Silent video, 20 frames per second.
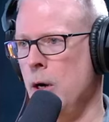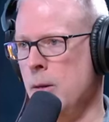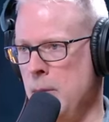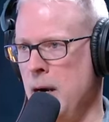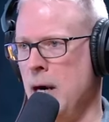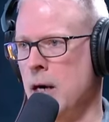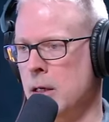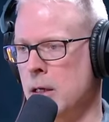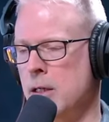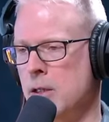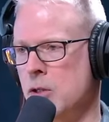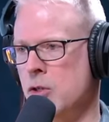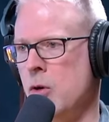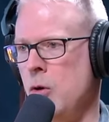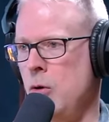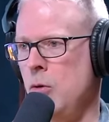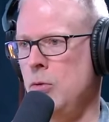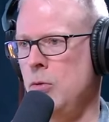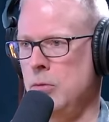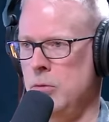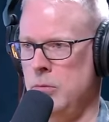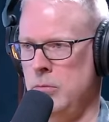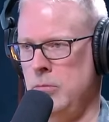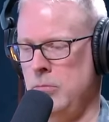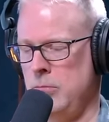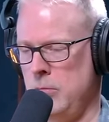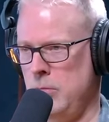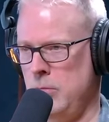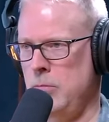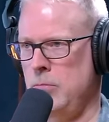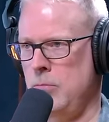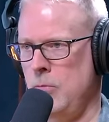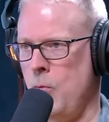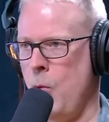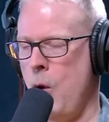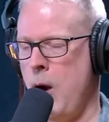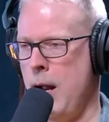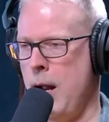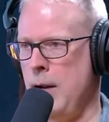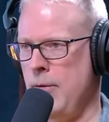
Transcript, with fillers: America. So why?